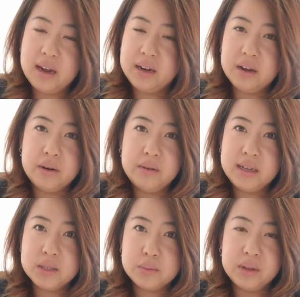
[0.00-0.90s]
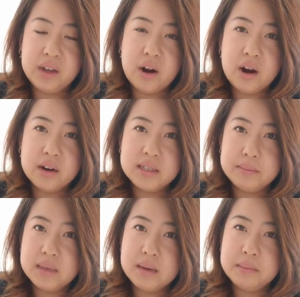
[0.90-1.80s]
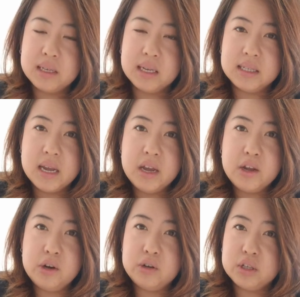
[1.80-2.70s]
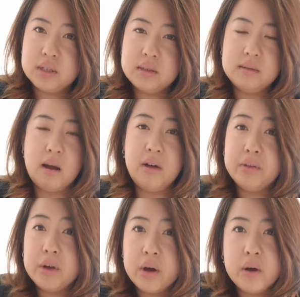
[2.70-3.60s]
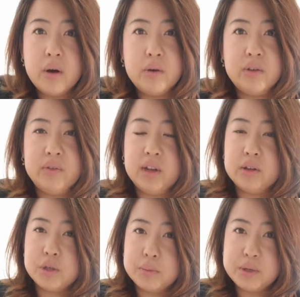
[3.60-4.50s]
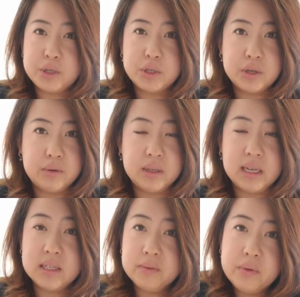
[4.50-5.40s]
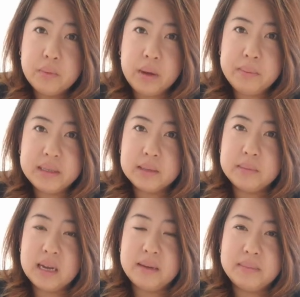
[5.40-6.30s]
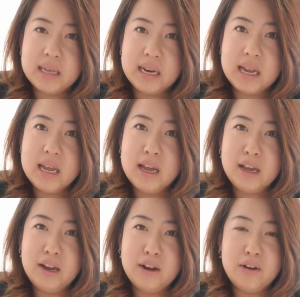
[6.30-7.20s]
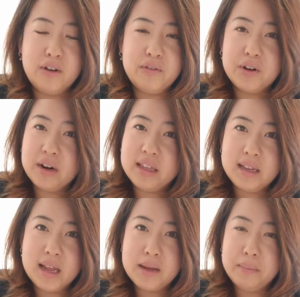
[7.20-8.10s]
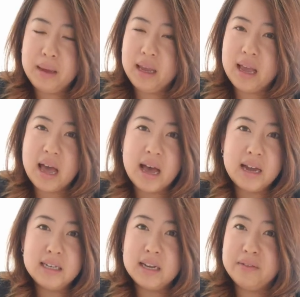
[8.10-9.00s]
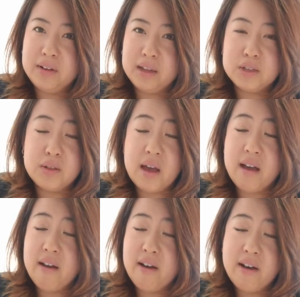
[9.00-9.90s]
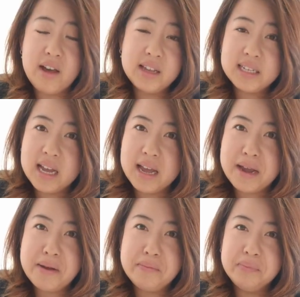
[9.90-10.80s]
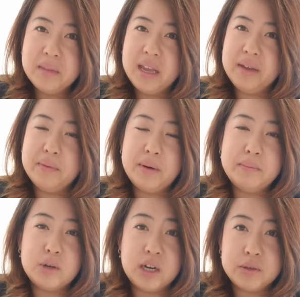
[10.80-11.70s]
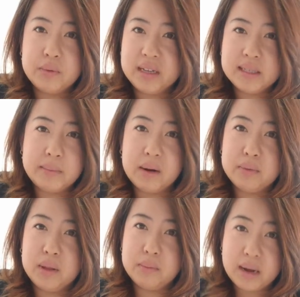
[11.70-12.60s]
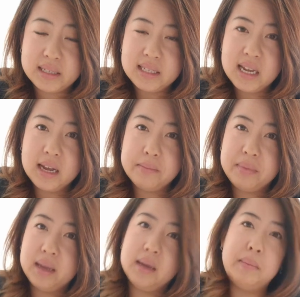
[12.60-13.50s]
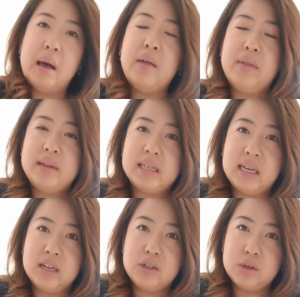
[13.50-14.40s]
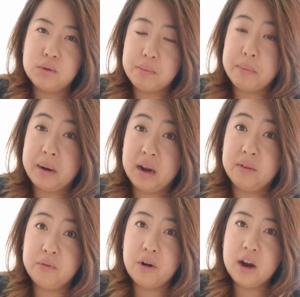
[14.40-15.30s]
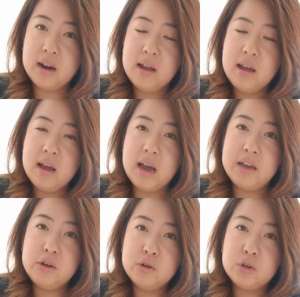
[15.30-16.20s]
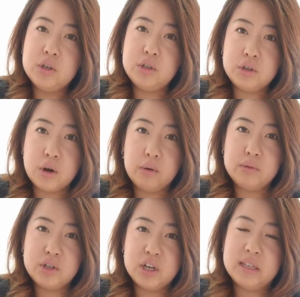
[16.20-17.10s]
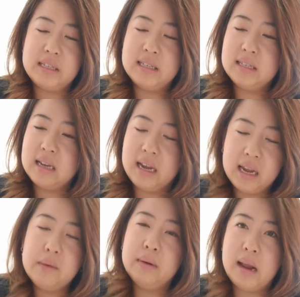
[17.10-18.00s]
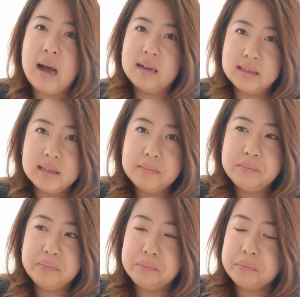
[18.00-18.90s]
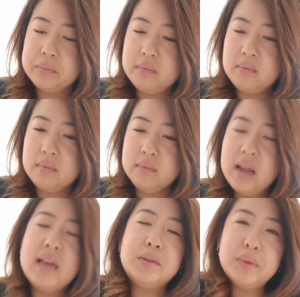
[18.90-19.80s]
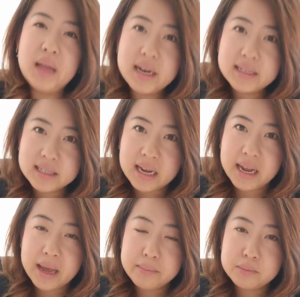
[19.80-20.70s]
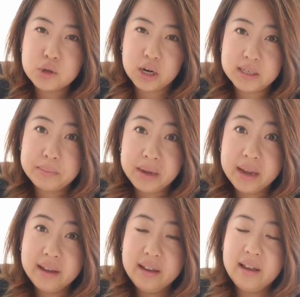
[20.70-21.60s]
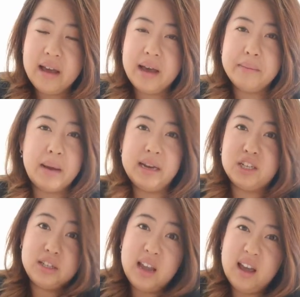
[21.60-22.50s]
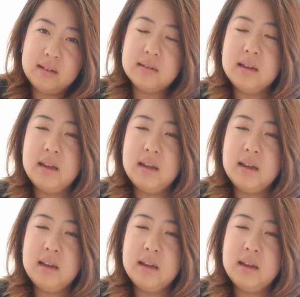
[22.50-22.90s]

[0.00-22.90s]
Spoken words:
I know it's really hard sometimes because you just on the go, you feel like there's so much to do, and it gets overwhelming sometimes. And, if you're anything like me, I definitely do that all the time. Even when I'm trying to rest, I'm not really resting. I'm thinking about all the things I need to do or preparing for it. I usually I can't relax. As relaxed as I am trying to be, I just can't.